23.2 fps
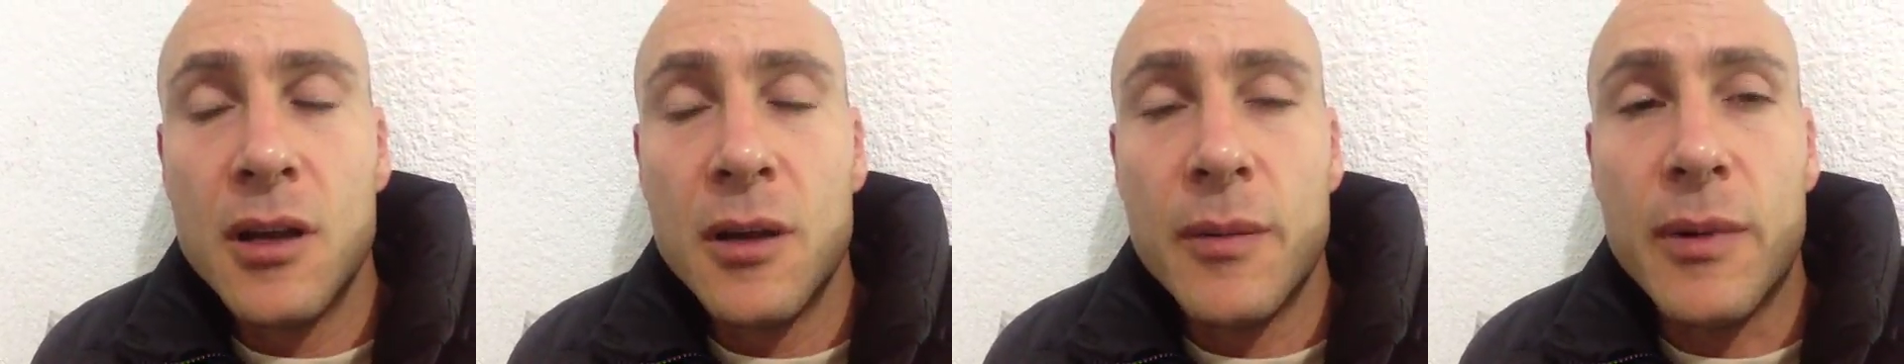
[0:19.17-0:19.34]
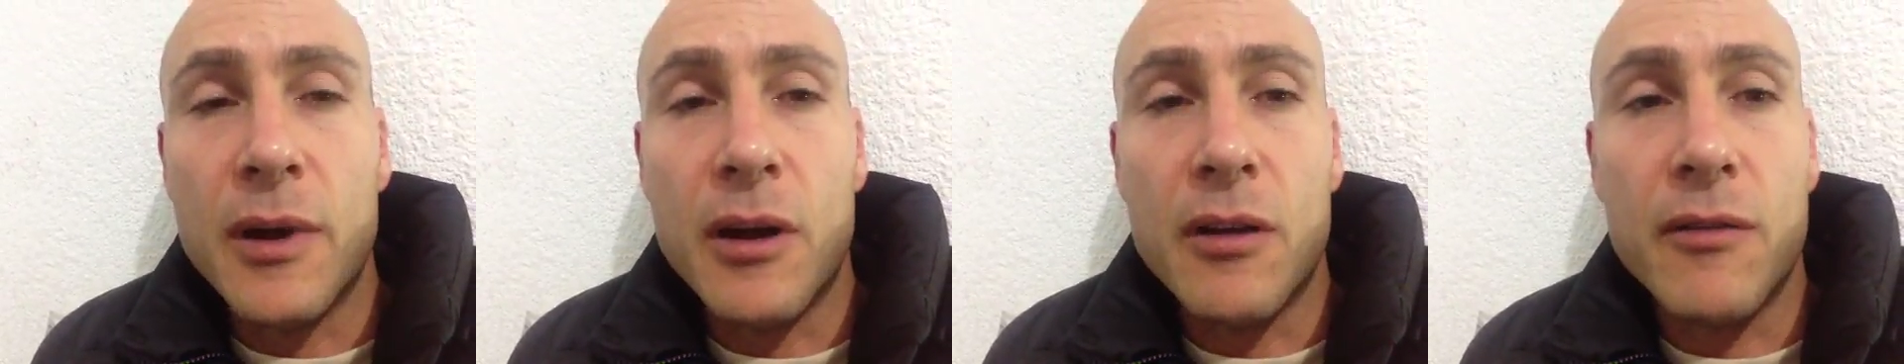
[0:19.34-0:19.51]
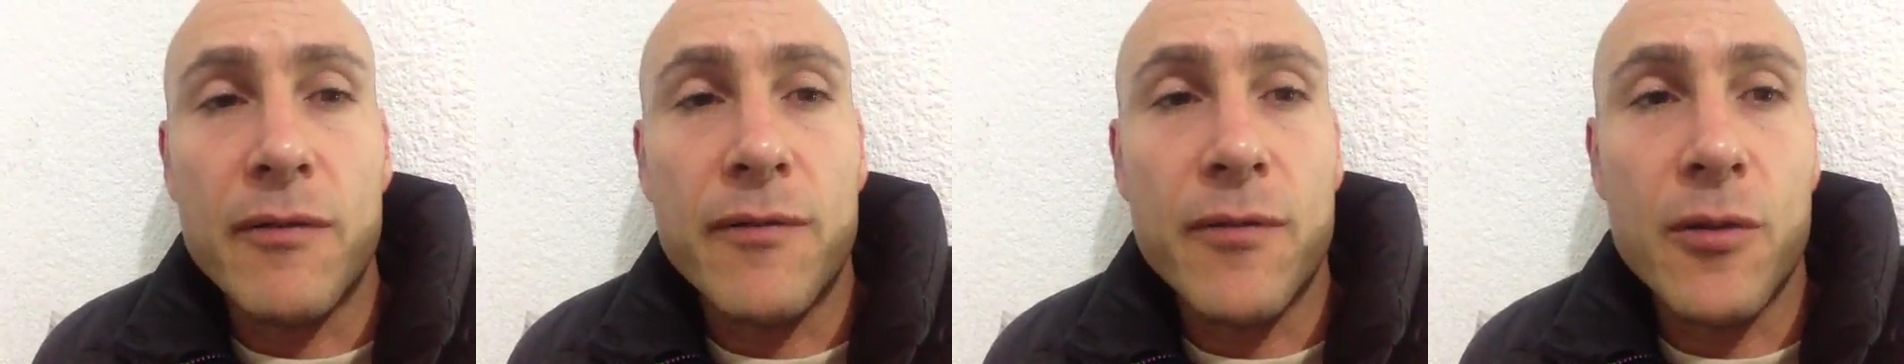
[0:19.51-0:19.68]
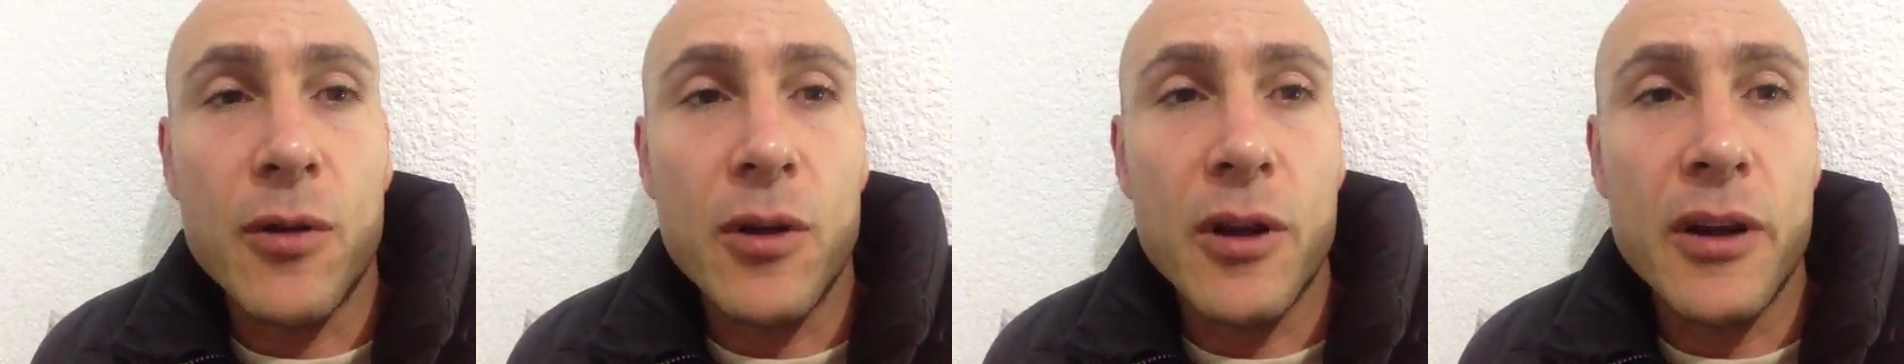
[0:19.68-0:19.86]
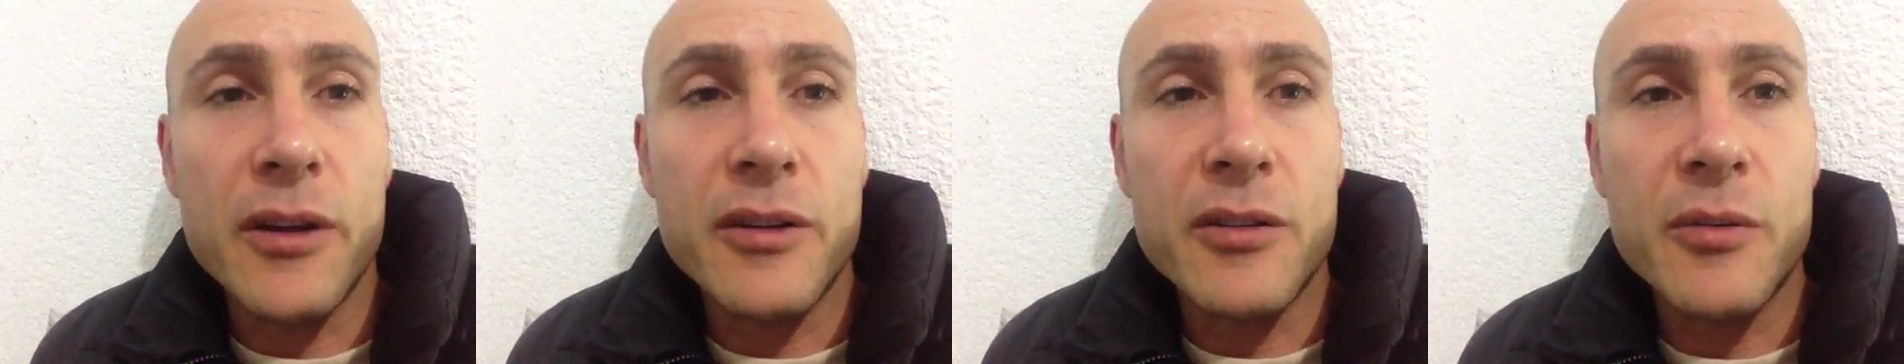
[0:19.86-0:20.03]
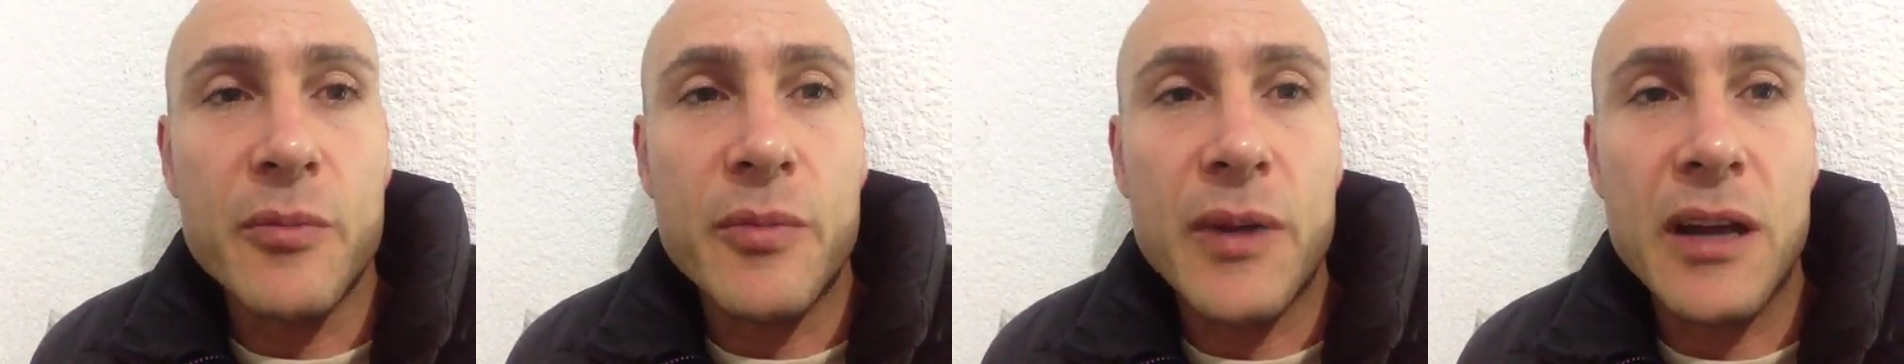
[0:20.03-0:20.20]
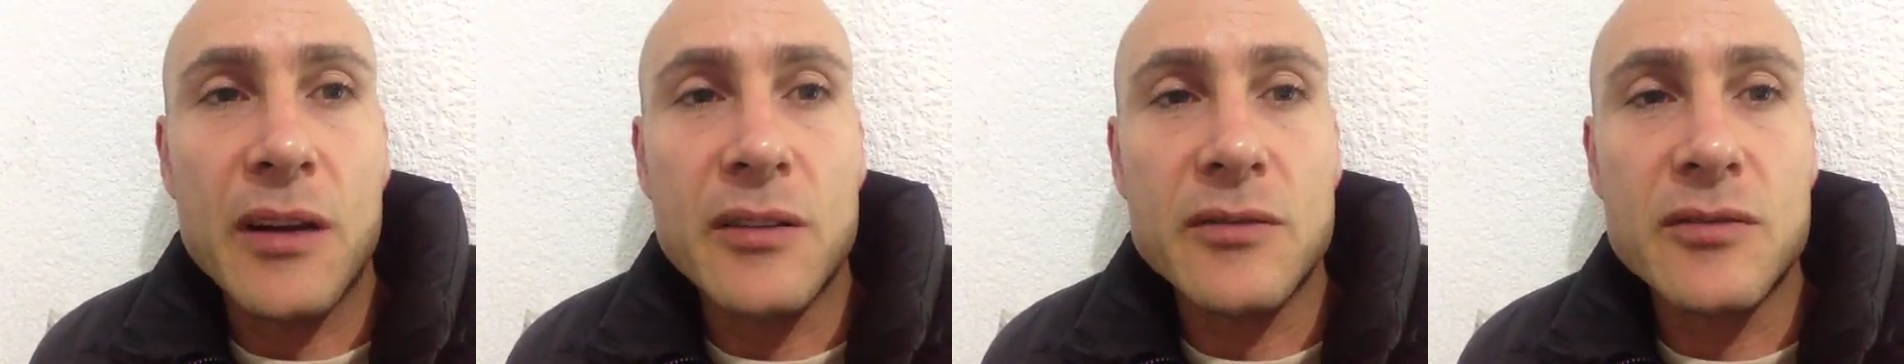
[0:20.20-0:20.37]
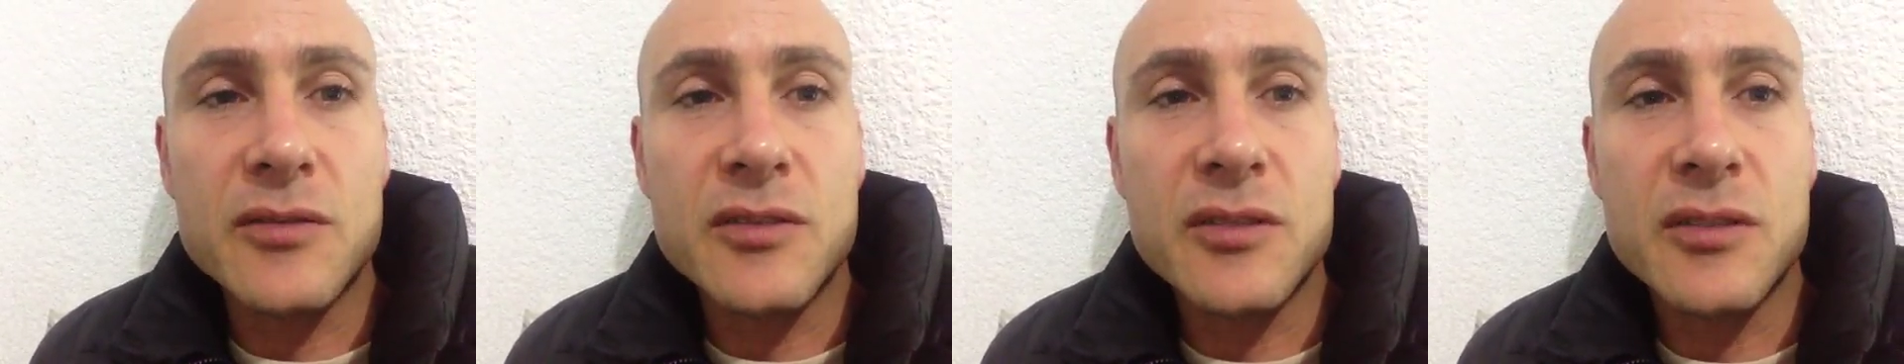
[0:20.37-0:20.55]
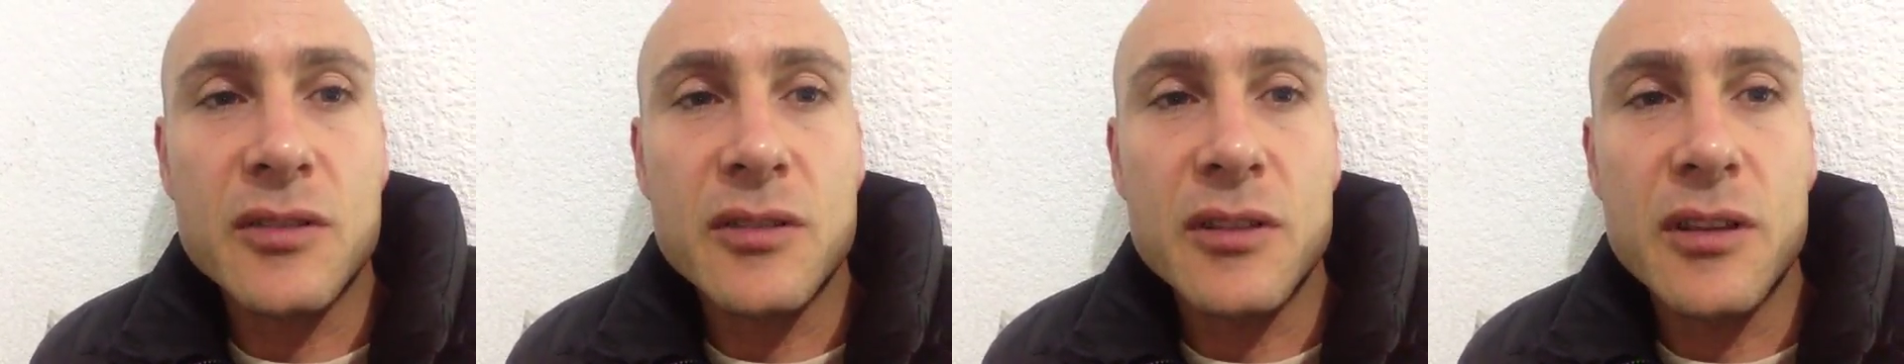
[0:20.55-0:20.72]
about 400
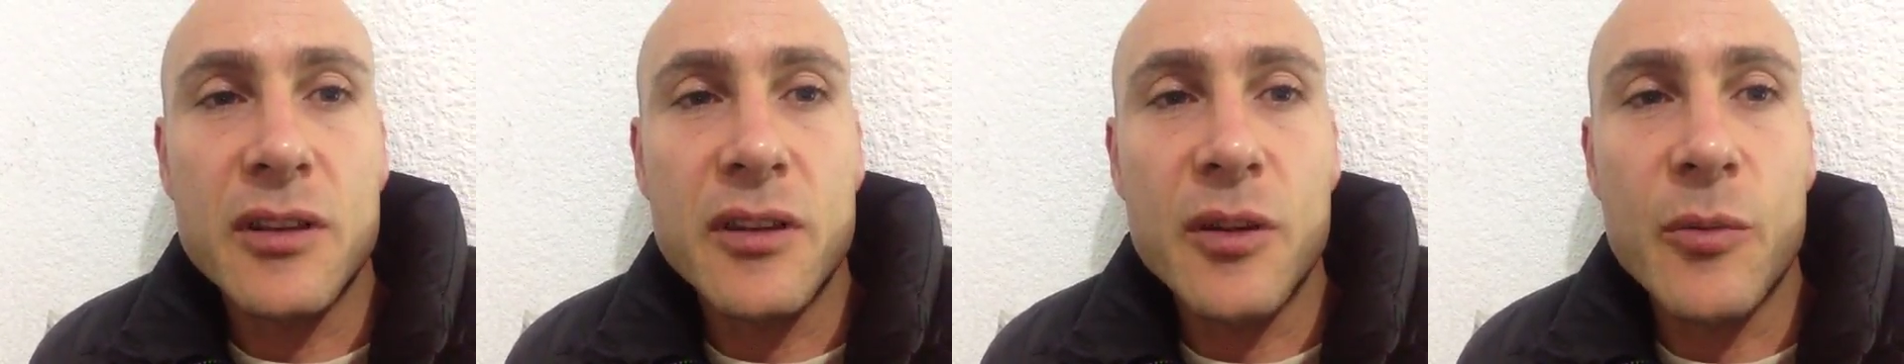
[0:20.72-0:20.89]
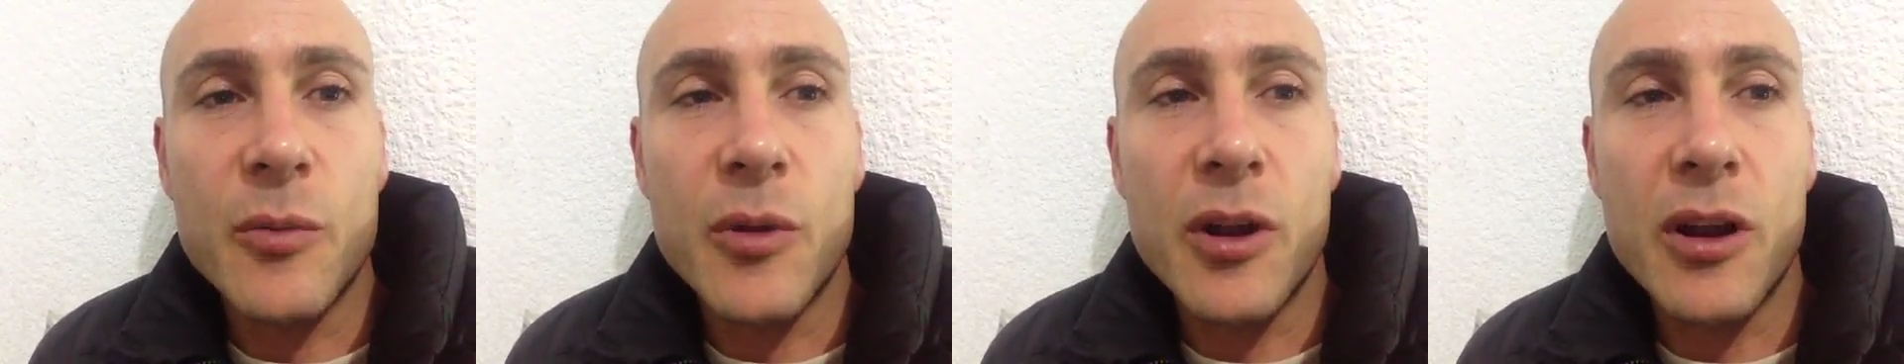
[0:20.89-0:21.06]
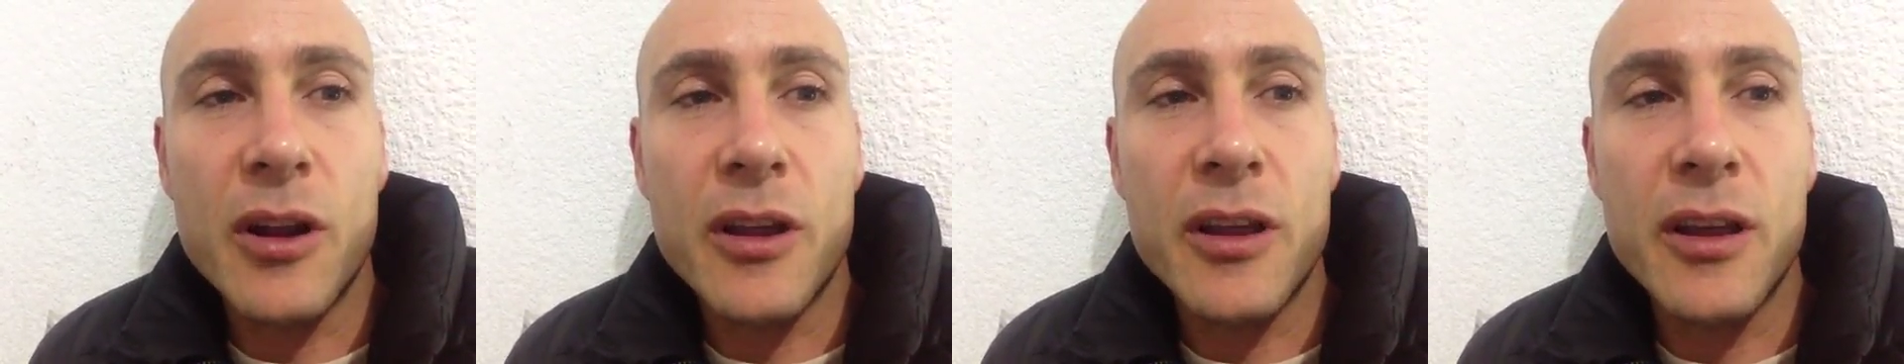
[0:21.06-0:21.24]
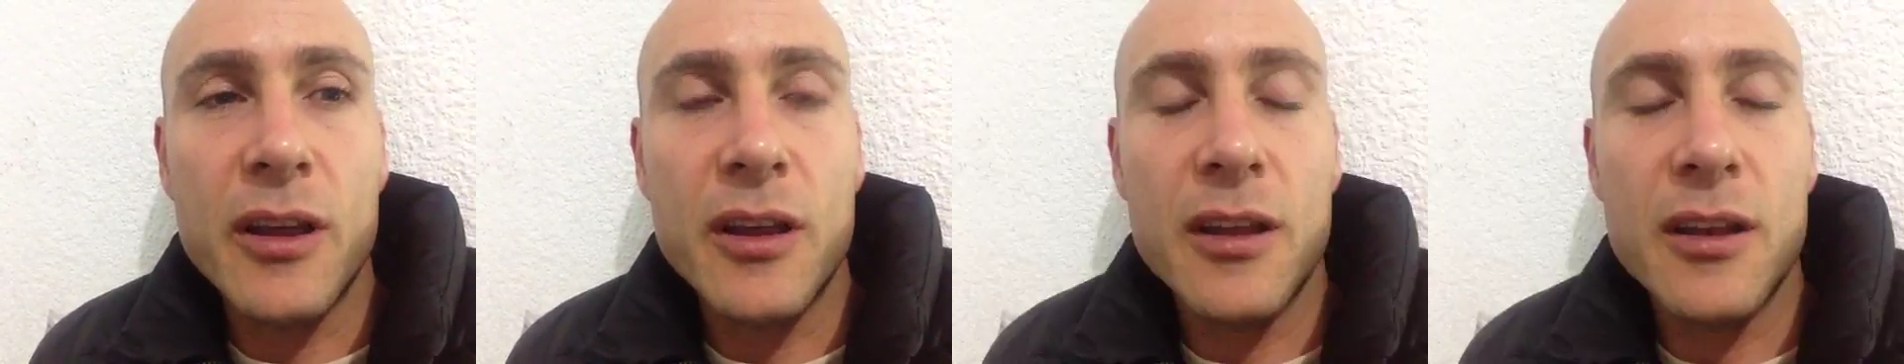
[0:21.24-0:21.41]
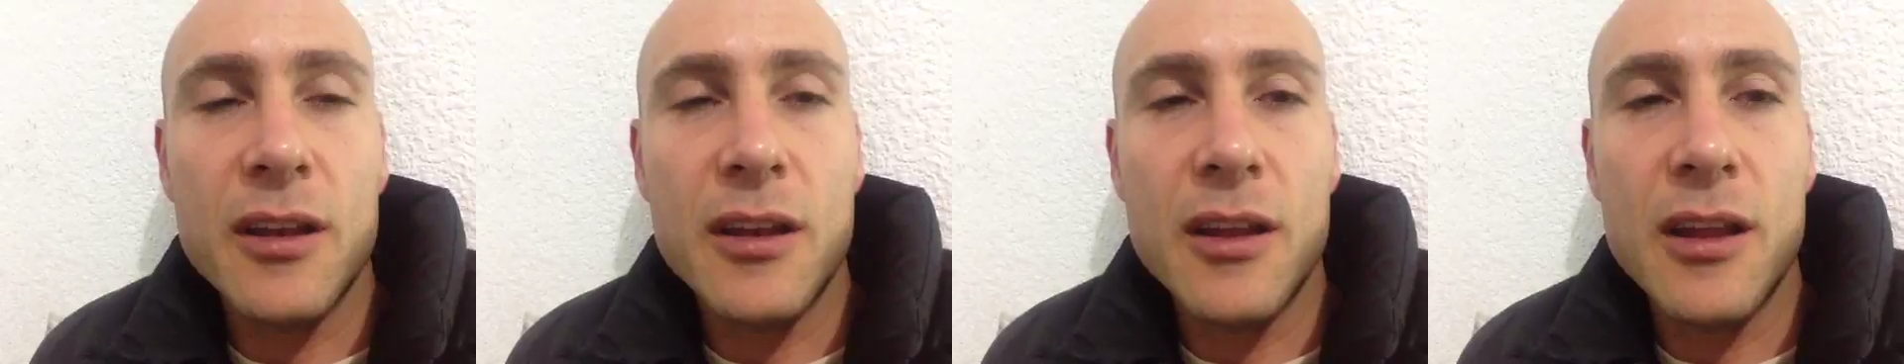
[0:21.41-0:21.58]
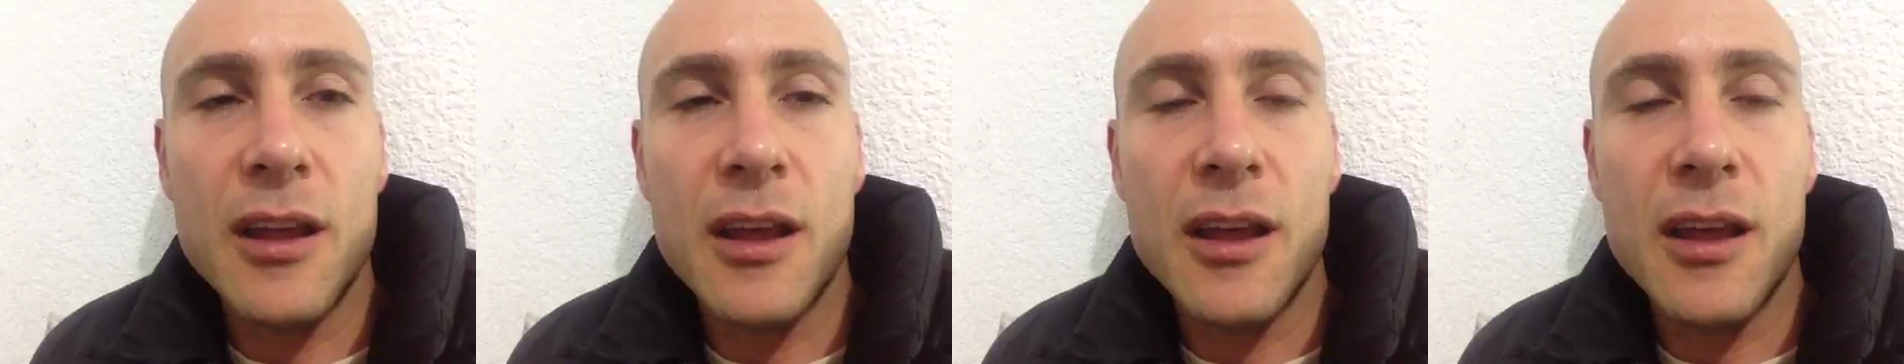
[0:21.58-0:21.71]
pounds in the market,